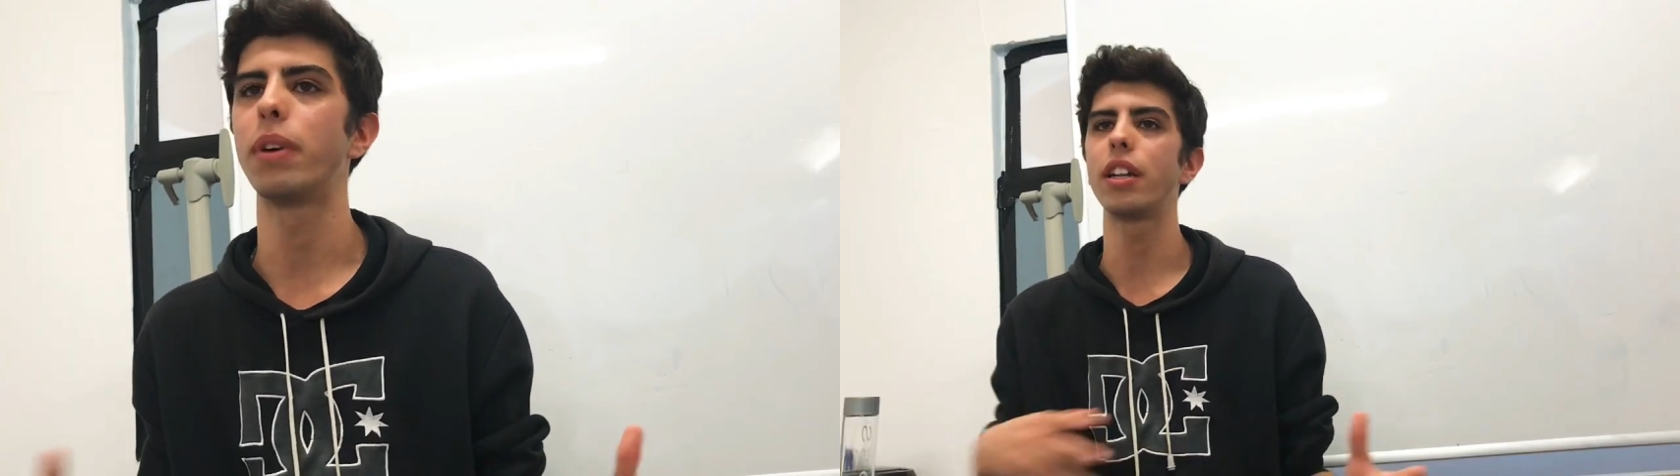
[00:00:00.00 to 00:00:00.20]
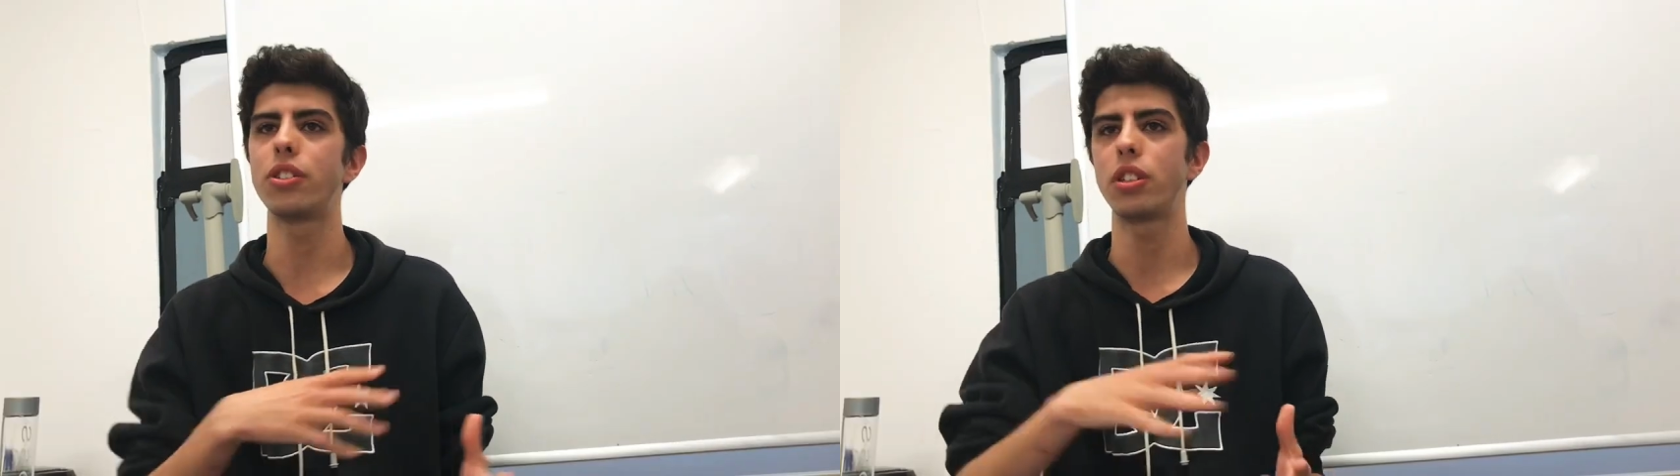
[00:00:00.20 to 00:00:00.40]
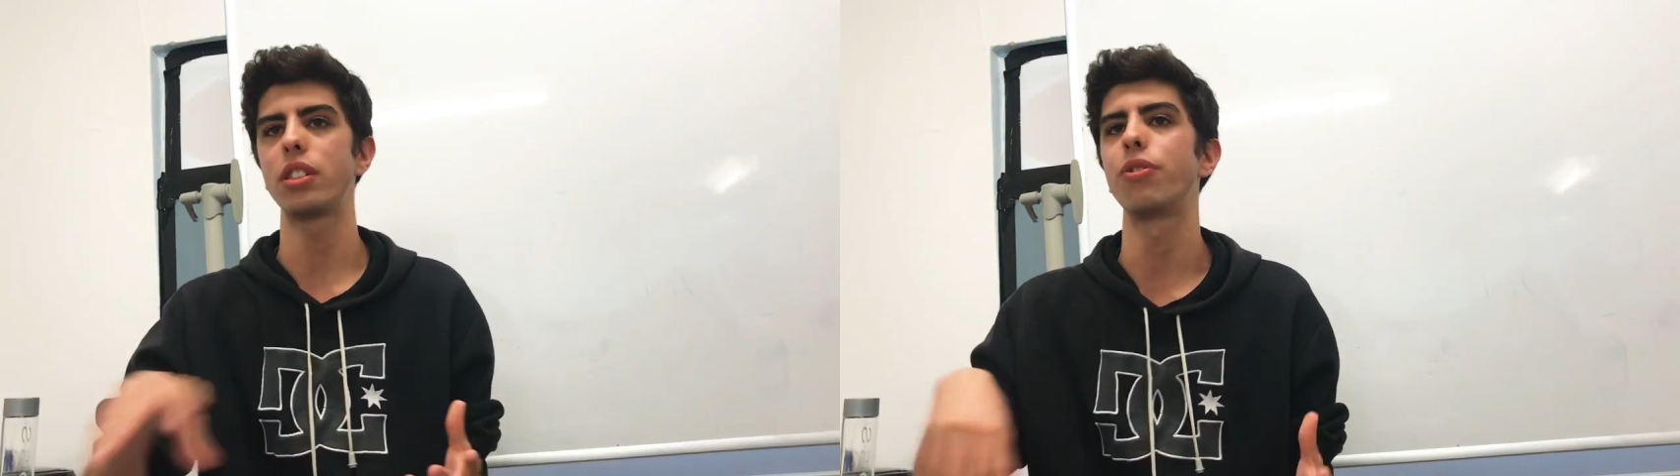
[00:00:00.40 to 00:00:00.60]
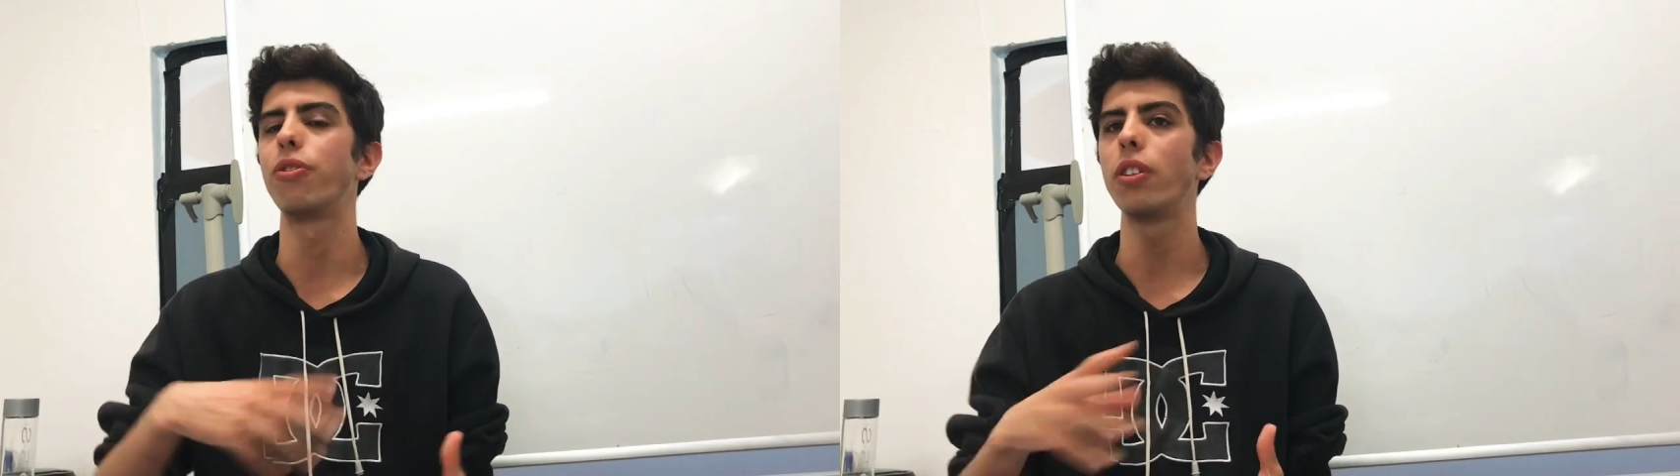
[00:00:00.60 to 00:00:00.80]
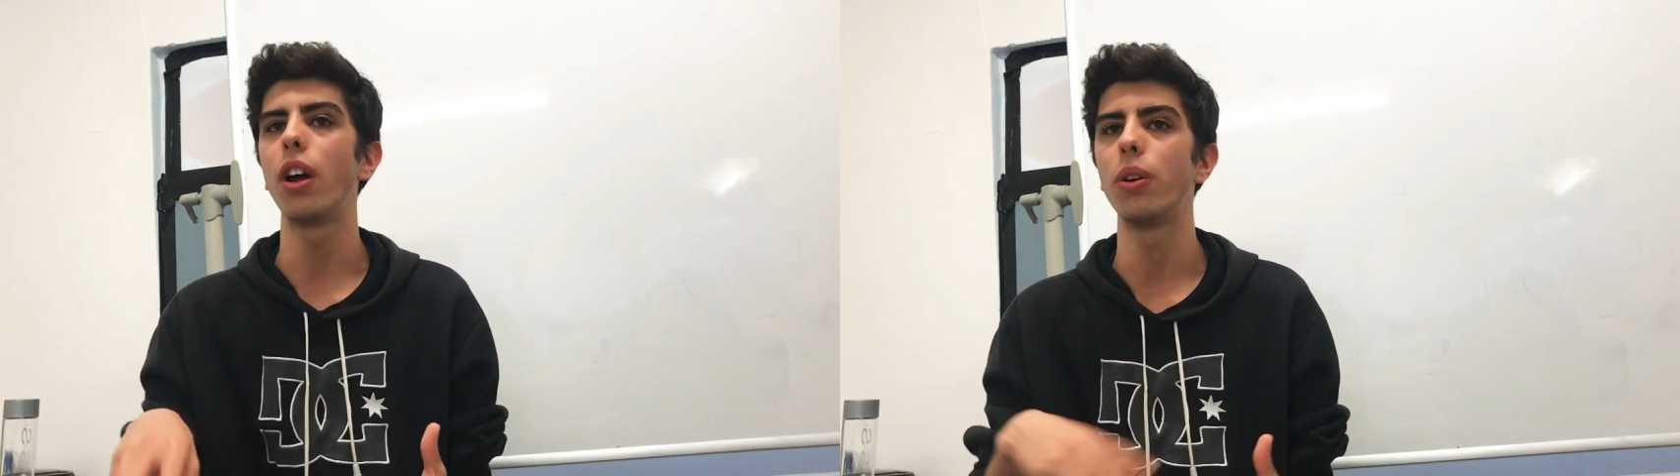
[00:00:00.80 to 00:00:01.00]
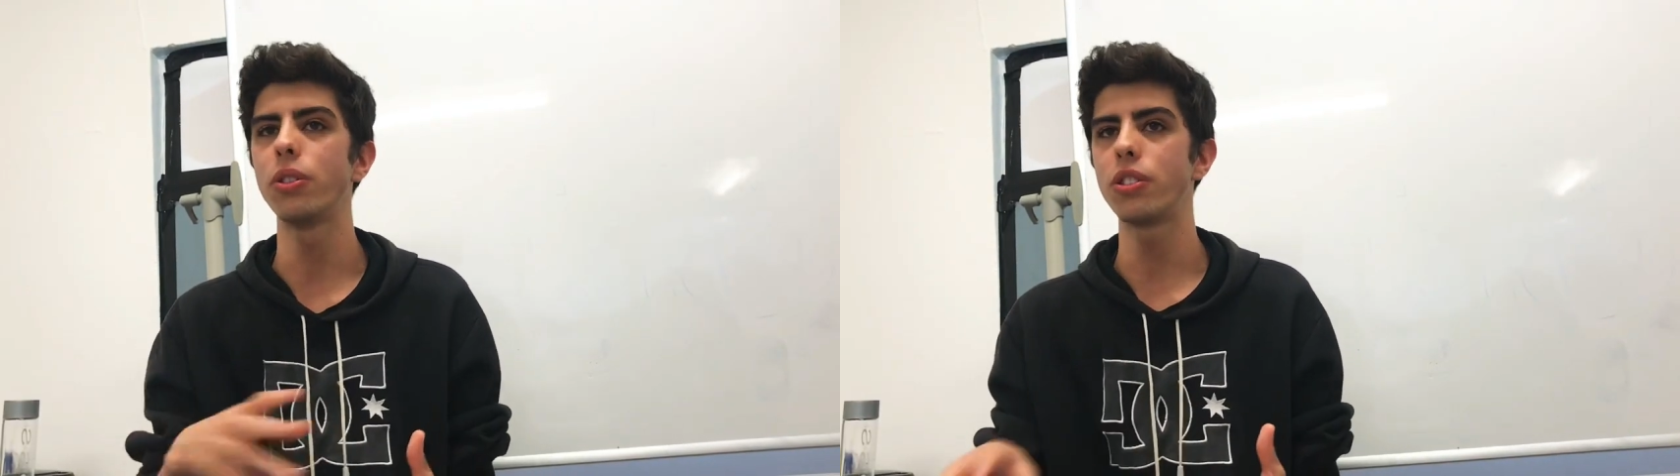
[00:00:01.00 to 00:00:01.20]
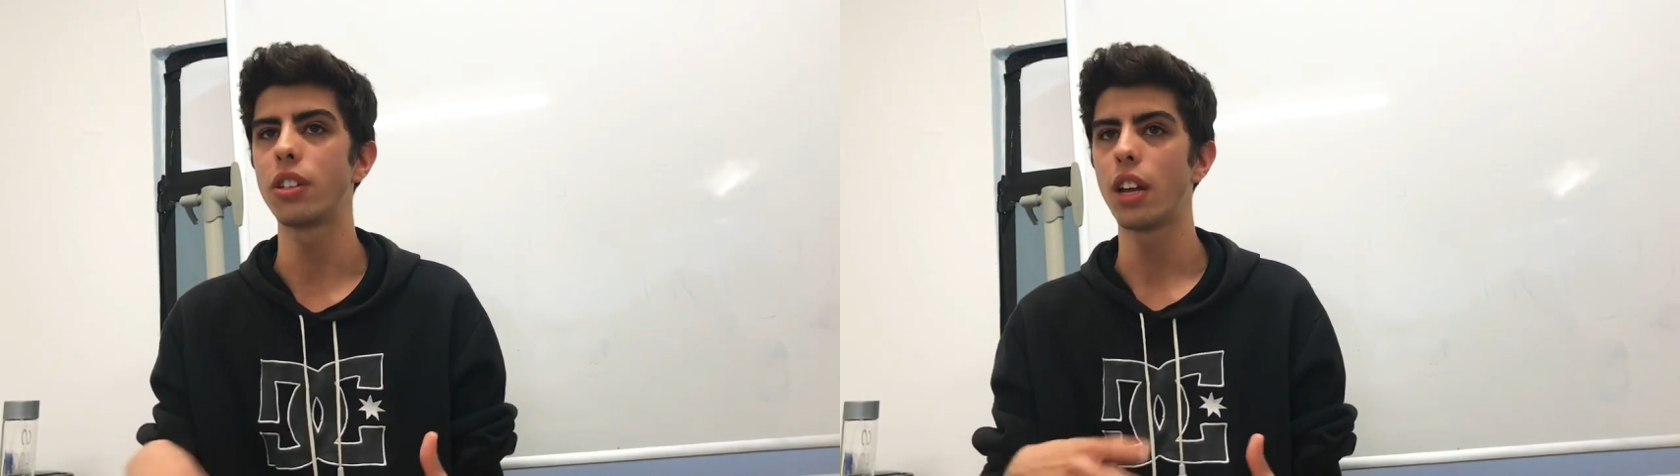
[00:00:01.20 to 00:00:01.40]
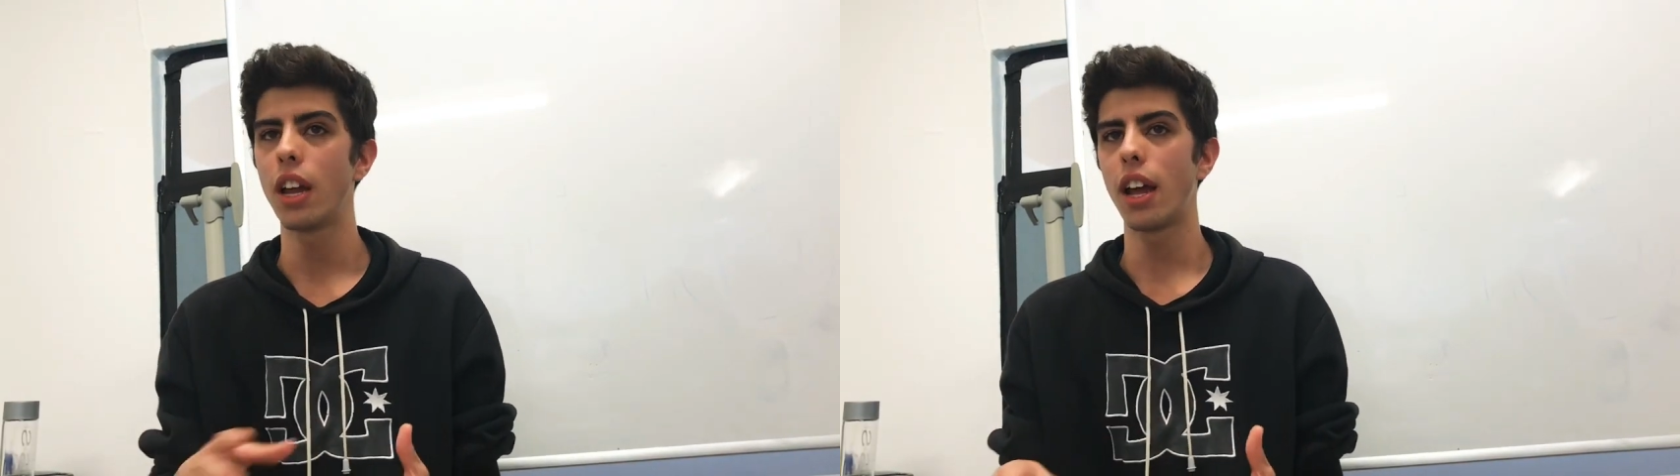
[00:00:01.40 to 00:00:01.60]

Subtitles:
but it just flows